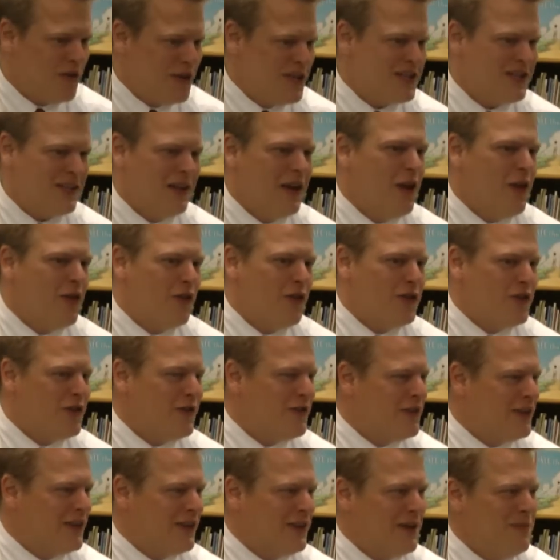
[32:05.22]
the
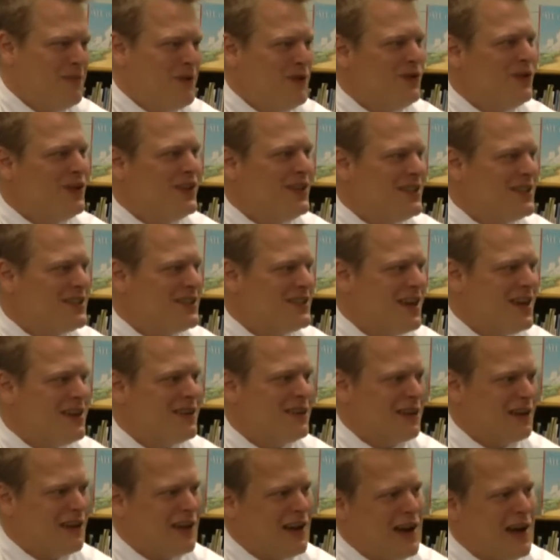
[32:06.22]
community
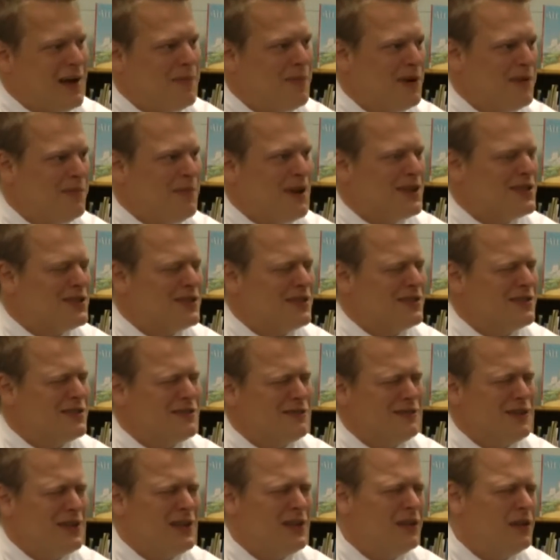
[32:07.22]
sent a common message.
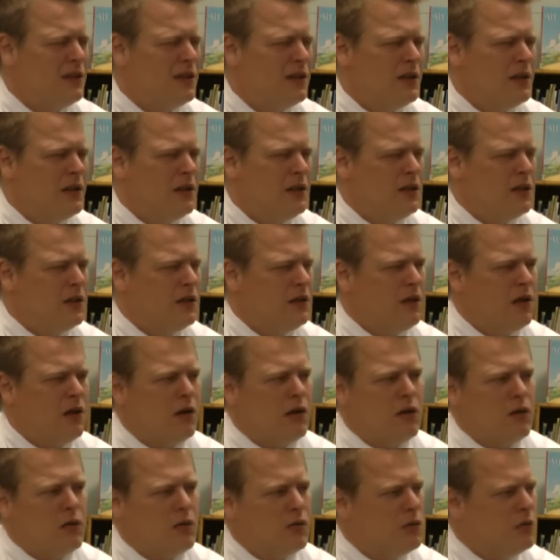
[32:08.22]
Well,
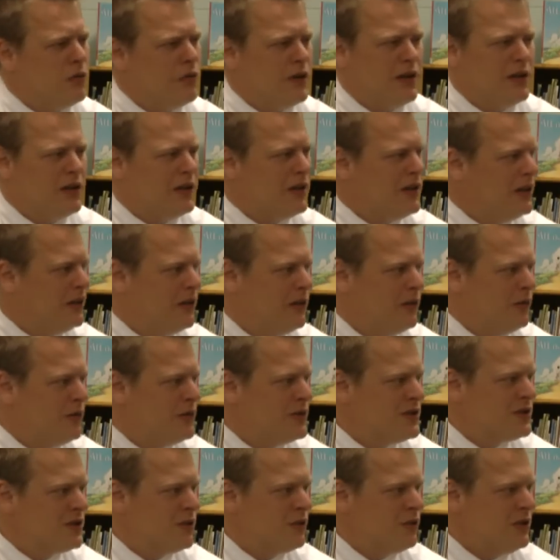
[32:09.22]
no, really, it
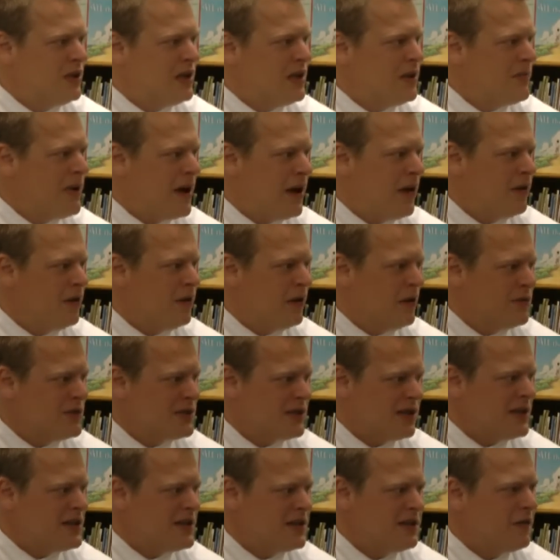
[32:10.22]
was
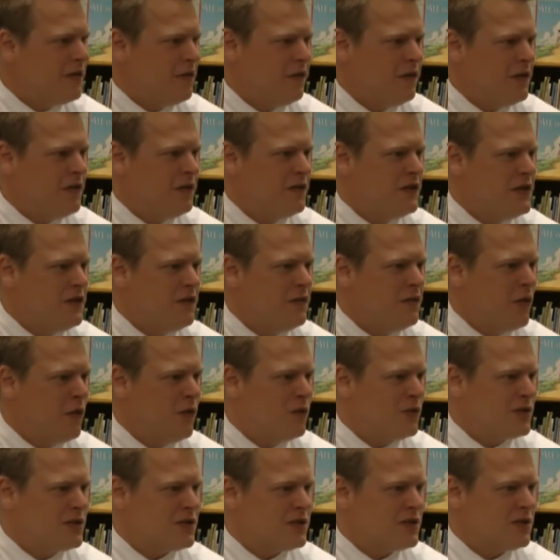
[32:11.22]
less than 50
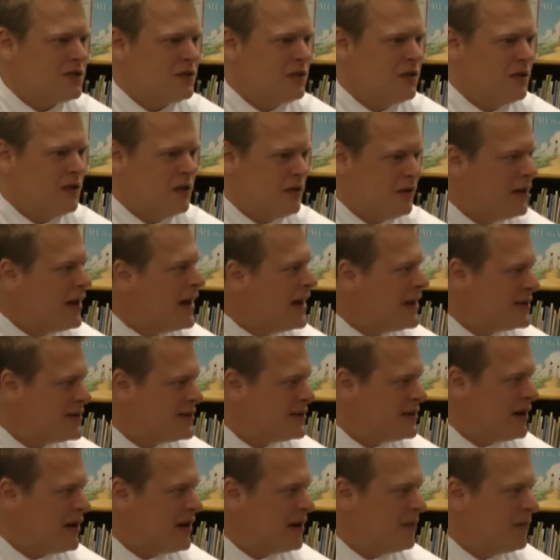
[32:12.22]
votes
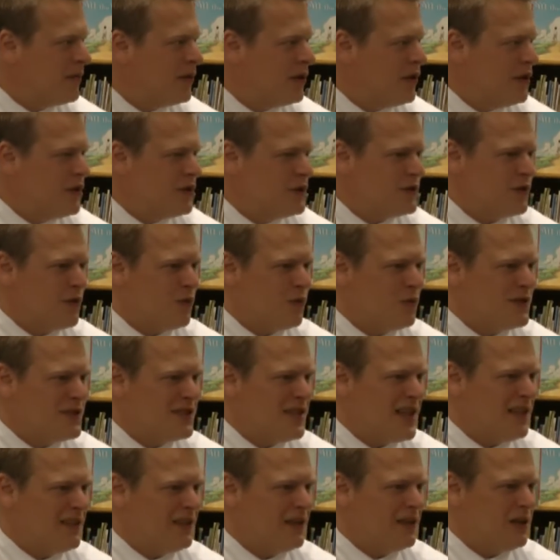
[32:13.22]
last time. So was
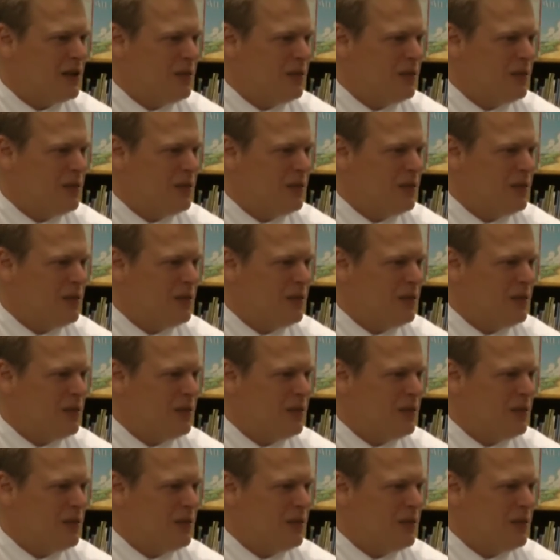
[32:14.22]
that the